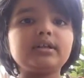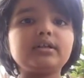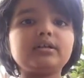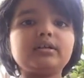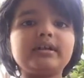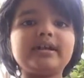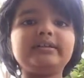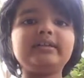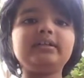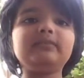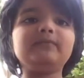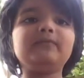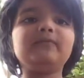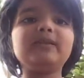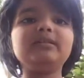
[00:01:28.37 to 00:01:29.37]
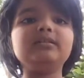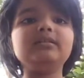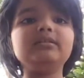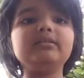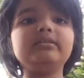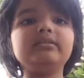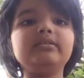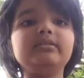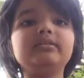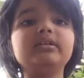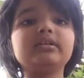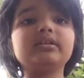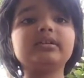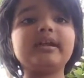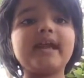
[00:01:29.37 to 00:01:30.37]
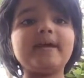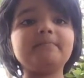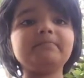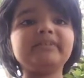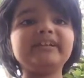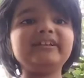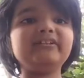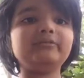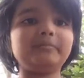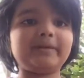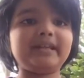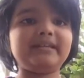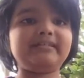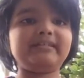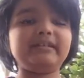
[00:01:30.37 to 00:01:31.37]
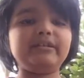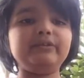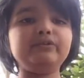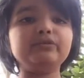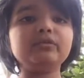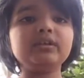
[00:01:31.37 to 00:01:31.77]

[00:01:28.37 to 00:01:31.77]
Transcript: and then fill the empty spaces